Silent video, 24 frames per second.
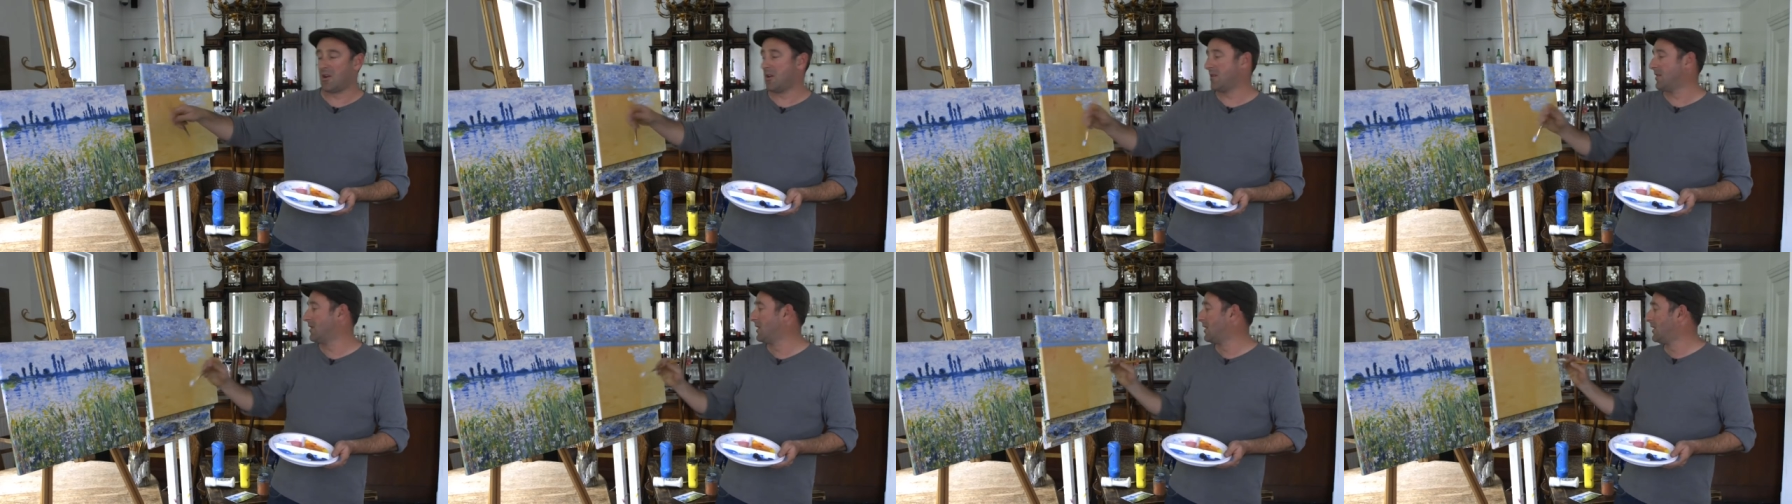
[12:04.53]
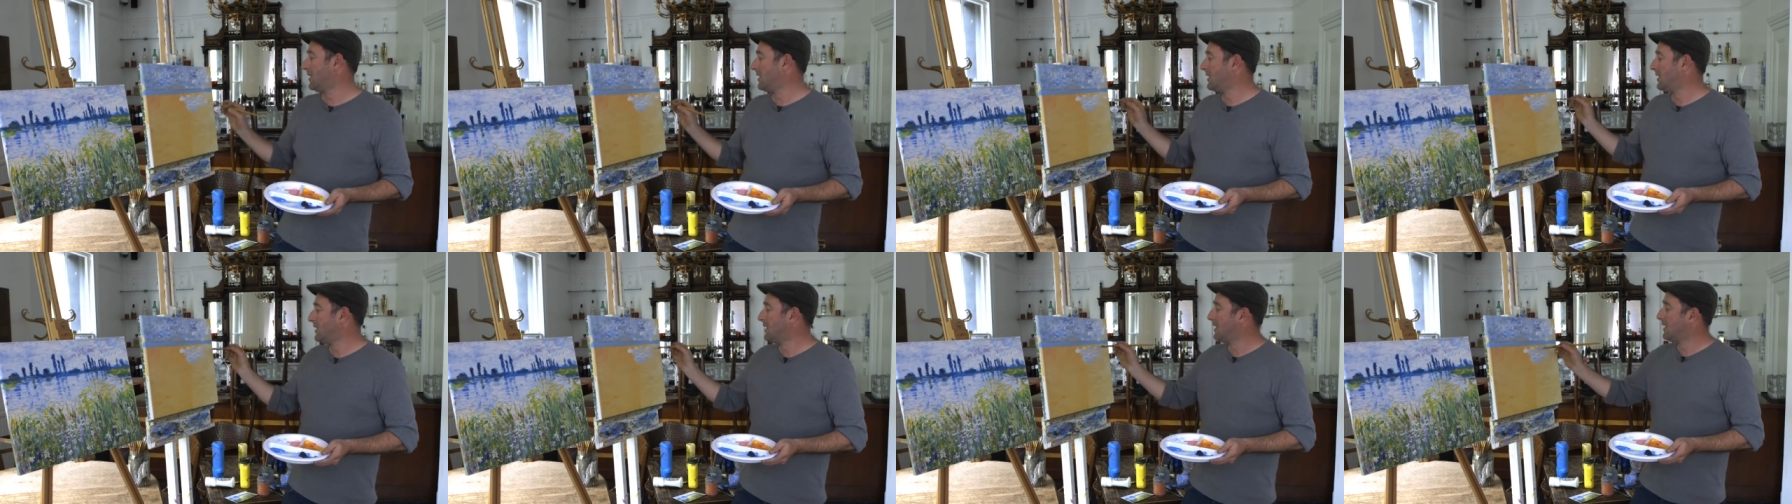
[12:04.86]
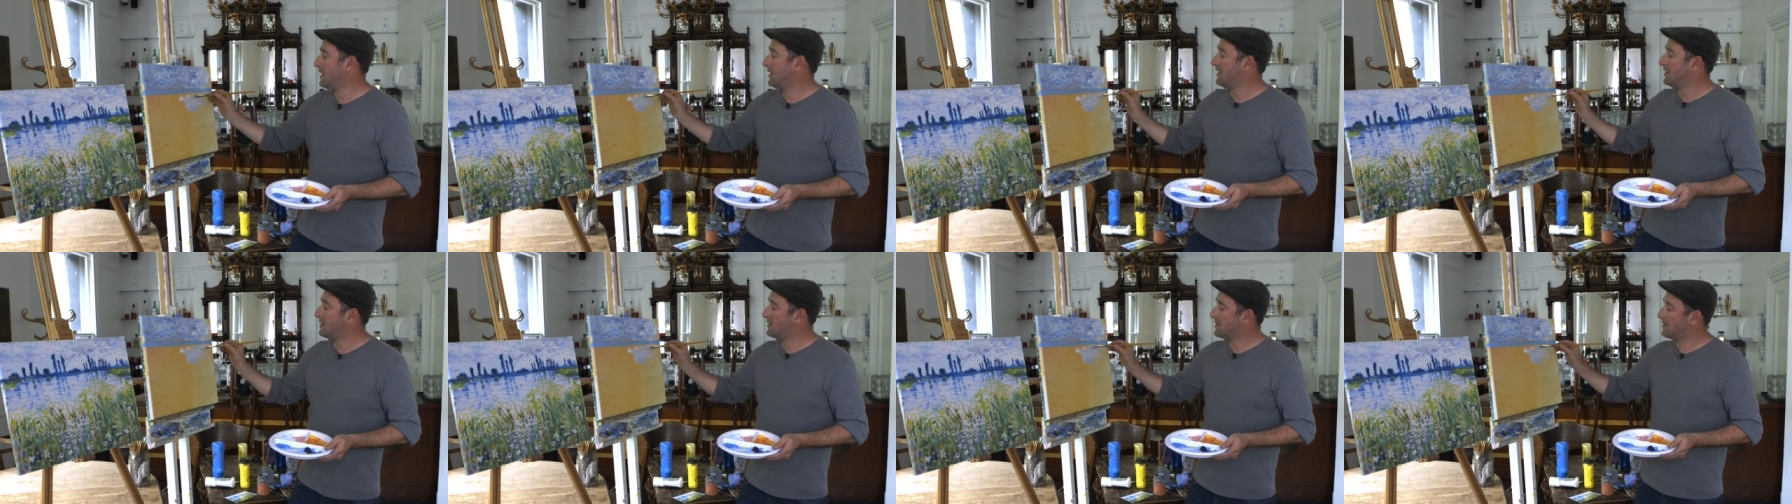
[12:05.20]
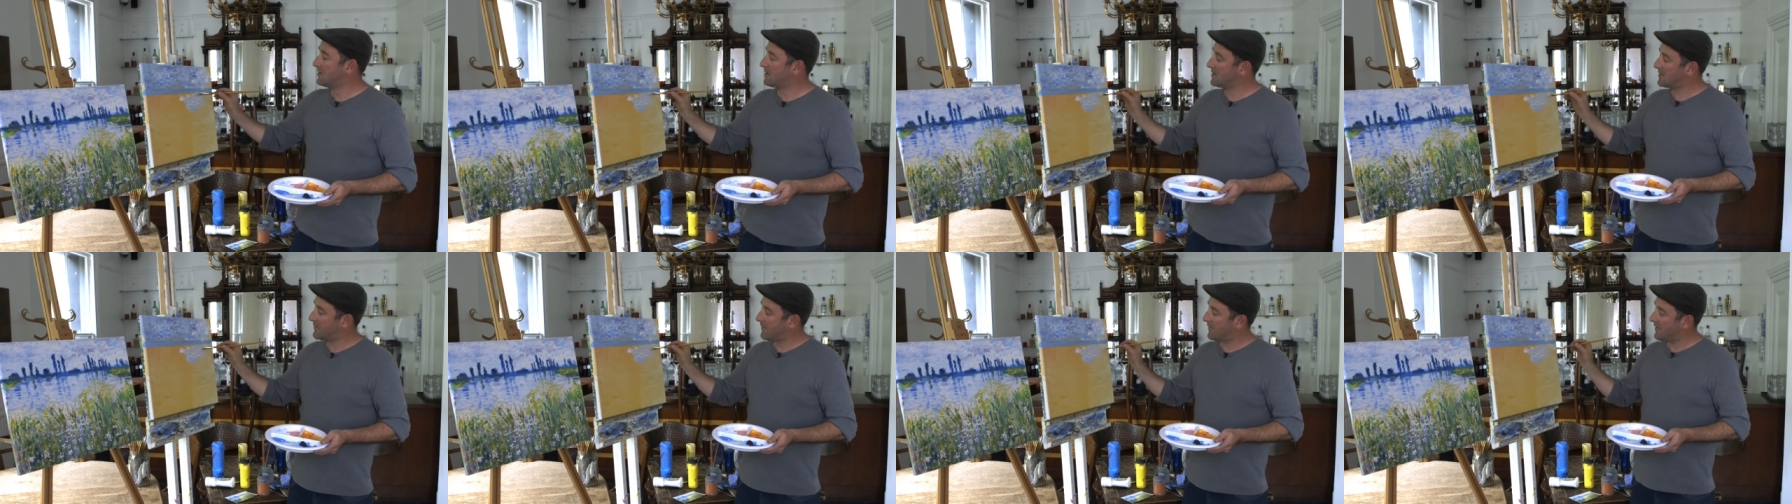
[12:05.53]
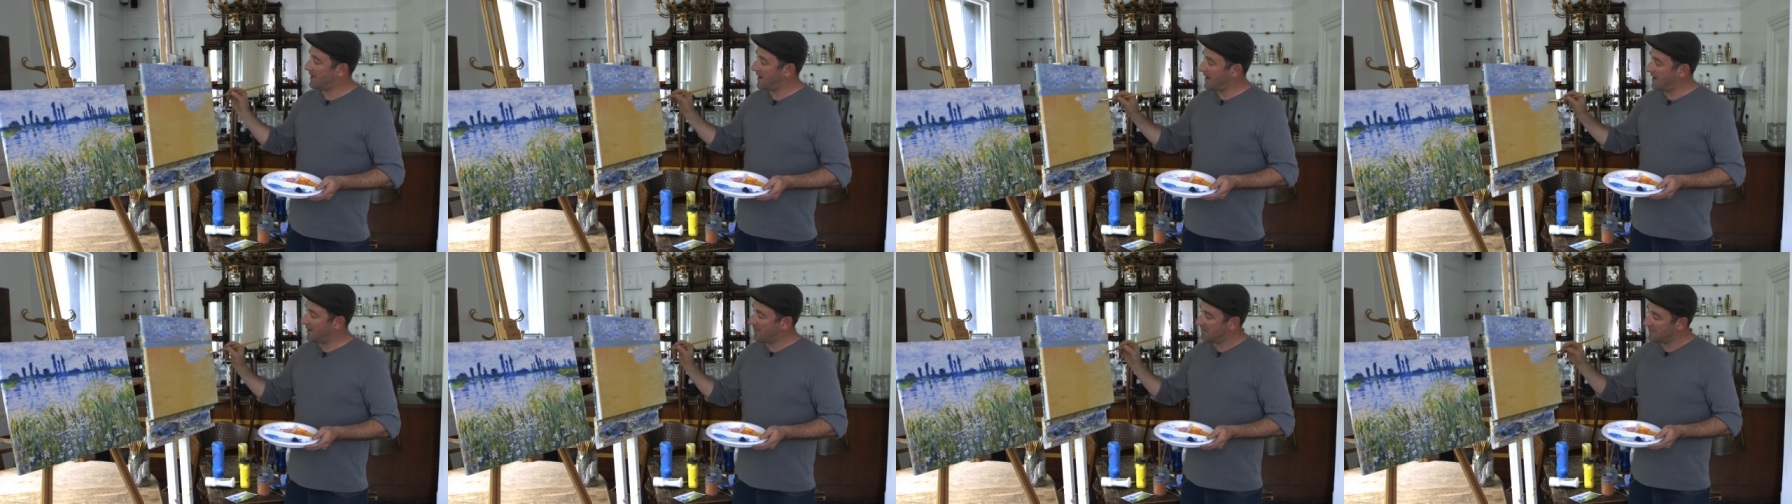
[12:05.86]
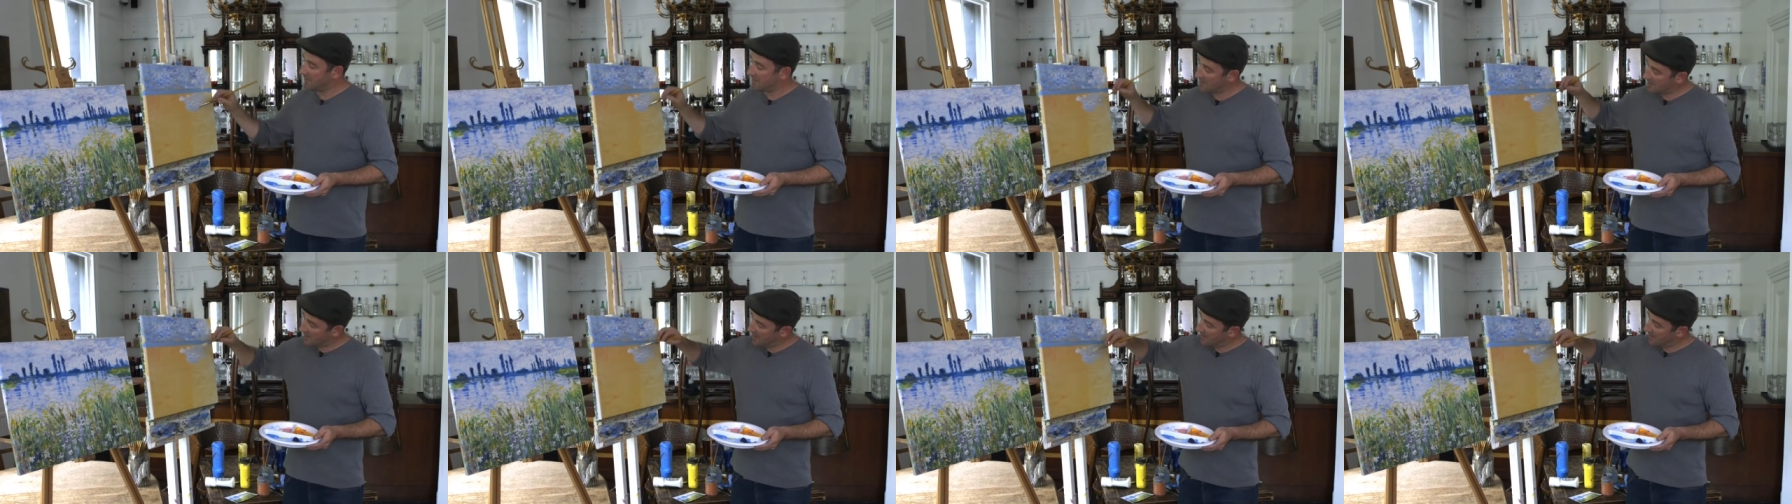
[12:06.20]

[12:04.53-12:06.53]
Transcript: on. So just for now, just